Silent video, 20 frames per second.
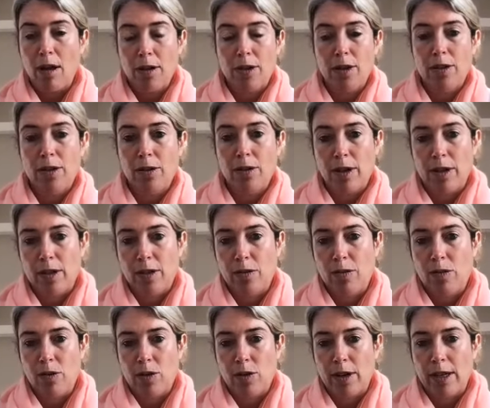onto a
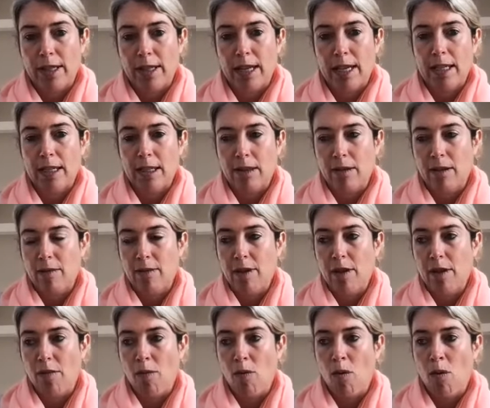sore joint, and it's a
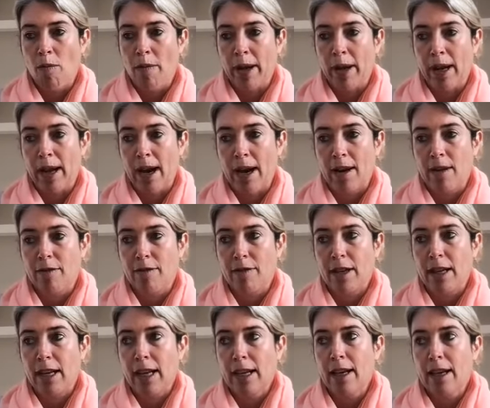very warming kind of
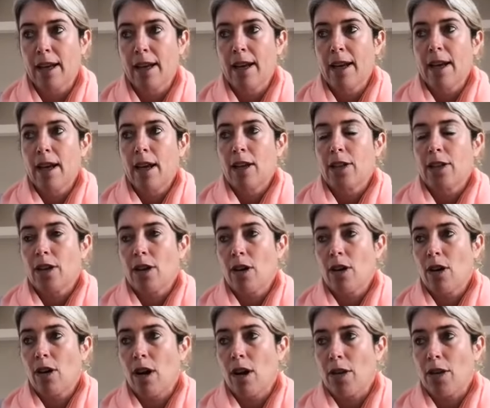feeling.
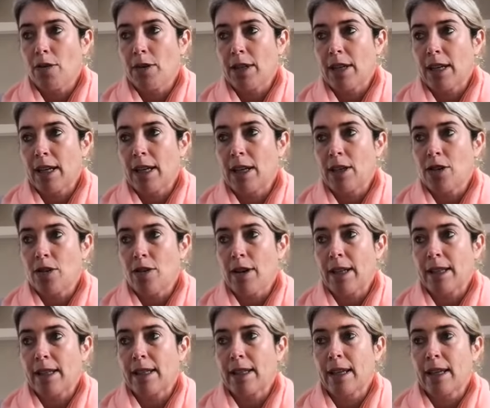So arthritic
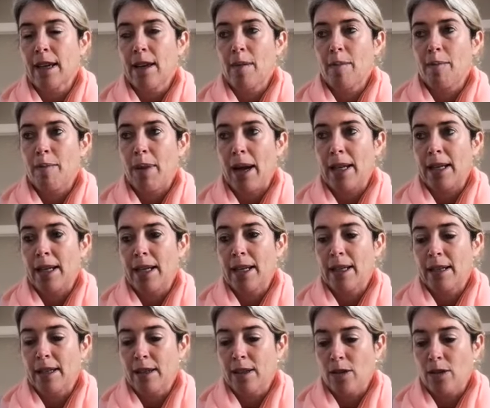joints,
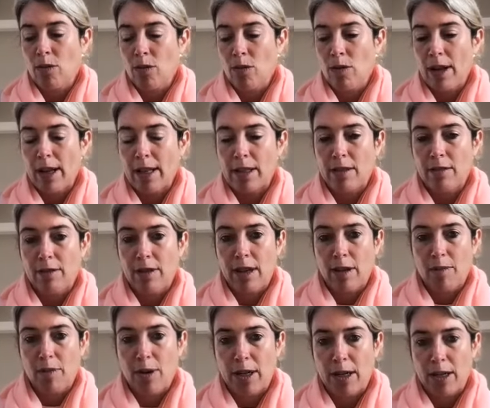bunions, all that sort of
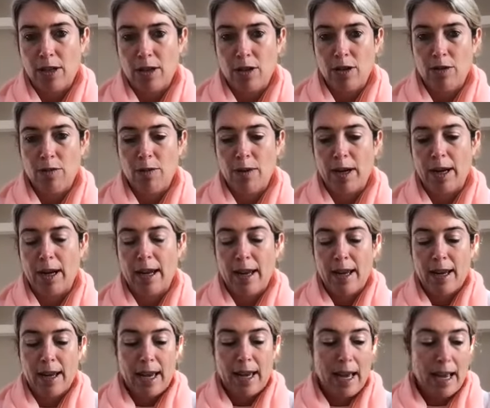thing, putting turmeric
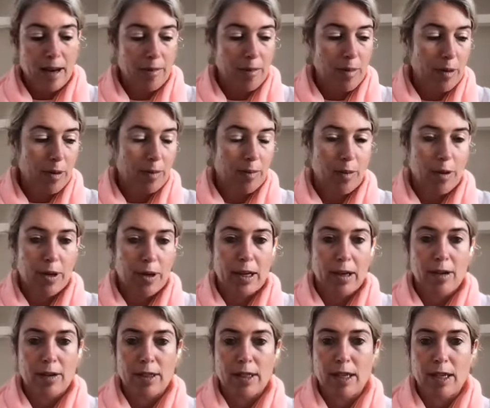and putting
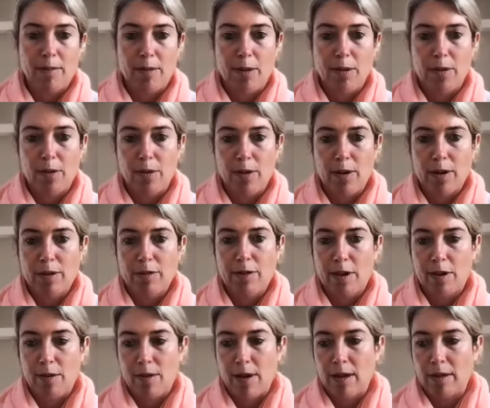on Deep Blue works
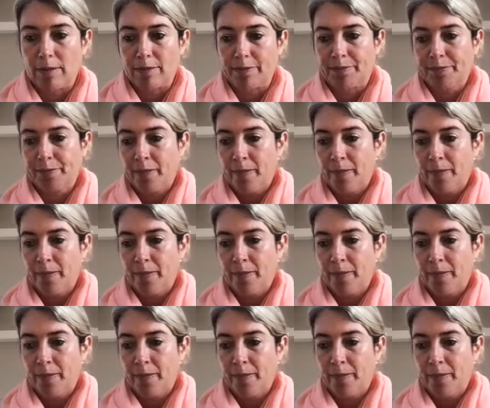very well.